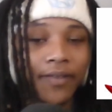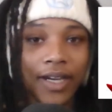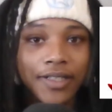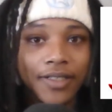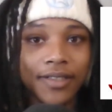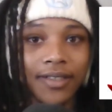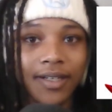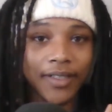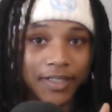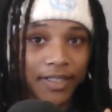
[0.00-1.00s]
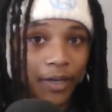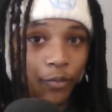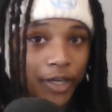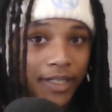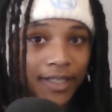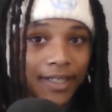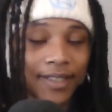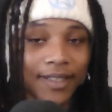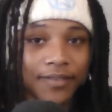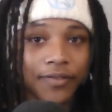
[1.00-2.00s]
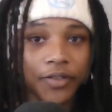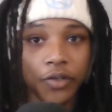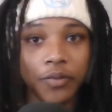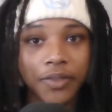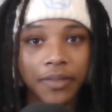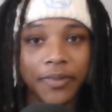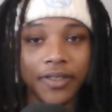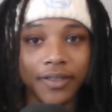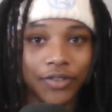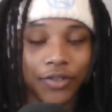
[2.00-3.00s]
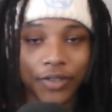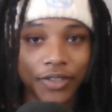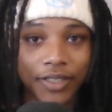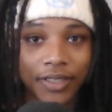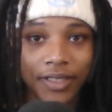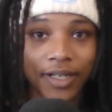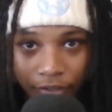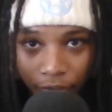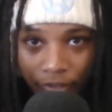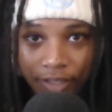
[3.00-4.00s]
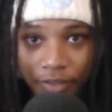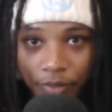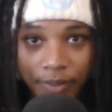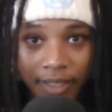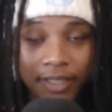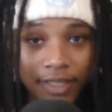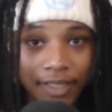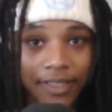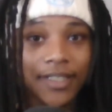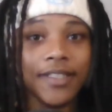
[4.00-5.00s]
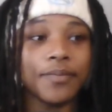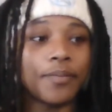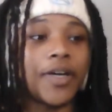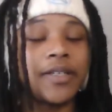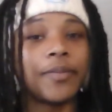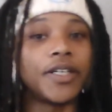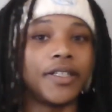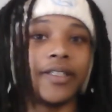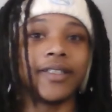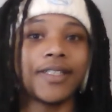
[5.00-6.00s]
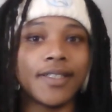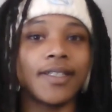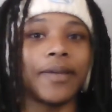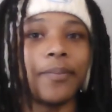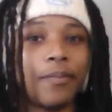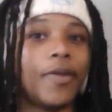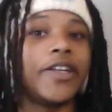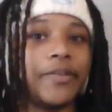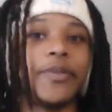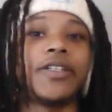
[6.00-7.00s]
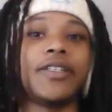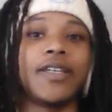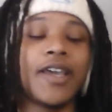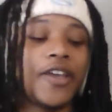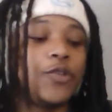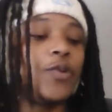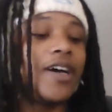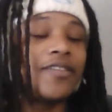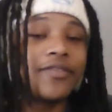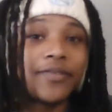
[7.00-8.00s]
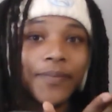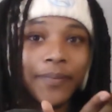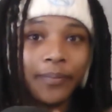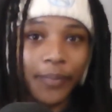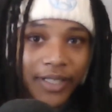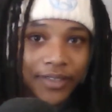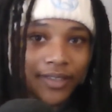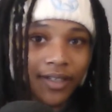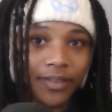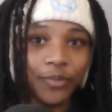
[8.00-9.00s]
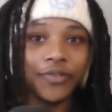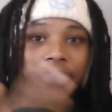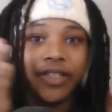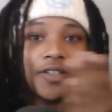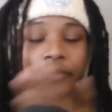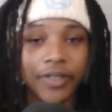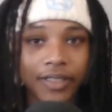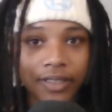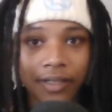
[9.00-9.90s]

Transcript: action the same way that they did for the Homecoming trilogy. Are you listening to what I'm saying? This is money. This is like money. You have $1 billion movie here, $1 billion